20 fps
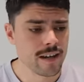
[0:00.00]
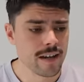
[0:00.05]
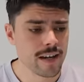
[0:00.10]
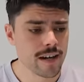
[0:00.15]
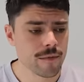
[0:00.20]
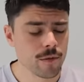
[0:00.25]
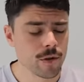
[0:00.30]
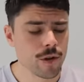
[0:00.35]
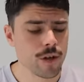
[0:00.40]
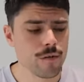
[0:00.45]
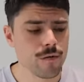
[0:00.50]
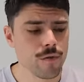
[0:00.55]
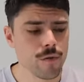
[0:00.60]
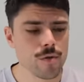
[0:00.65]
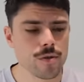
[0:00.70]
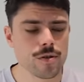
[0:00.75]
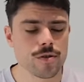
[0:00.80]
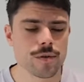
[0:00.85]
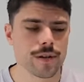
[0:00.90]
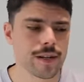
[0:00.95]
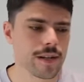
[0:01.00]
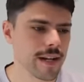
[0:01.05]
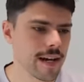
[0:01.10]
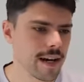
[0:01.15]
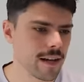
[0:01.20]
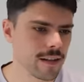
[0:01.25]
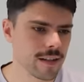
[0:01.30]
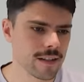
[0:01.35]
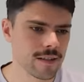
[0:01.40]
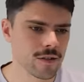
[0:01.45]
And I'm looking forward to it.
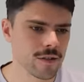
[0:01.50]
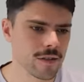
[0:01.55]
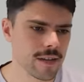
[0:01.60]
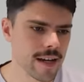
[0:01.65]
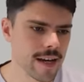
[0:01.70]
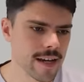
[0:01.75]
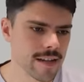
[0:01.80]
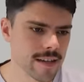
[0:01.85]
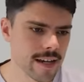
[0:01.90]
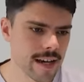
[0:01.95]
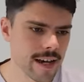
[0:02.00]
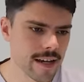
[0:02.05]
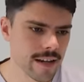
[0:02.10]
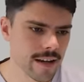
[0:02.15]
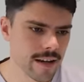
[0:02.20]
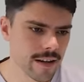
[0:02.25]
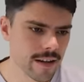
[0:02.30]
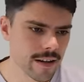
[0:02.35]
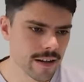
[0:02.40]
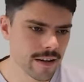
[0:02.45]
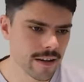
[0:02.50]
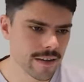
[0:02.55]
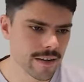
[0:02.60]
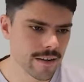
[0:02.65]
Now, let's look at the head-to-head.